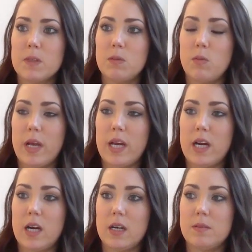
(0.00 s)

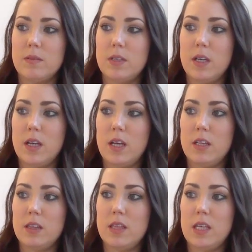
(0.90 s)
where
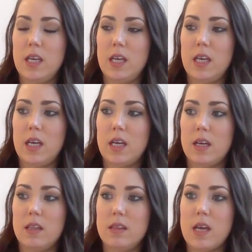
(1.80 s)
the
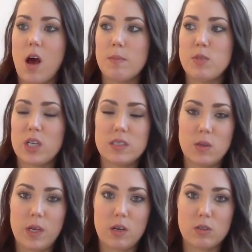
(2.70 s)
objects
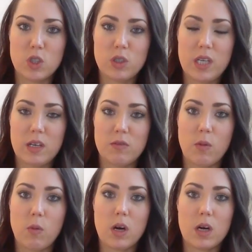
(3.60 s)
that we are looking
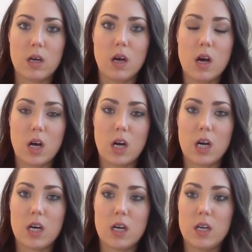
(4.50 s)
for
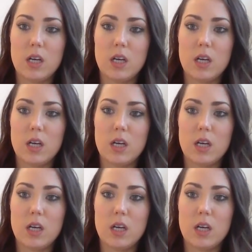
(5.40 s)
are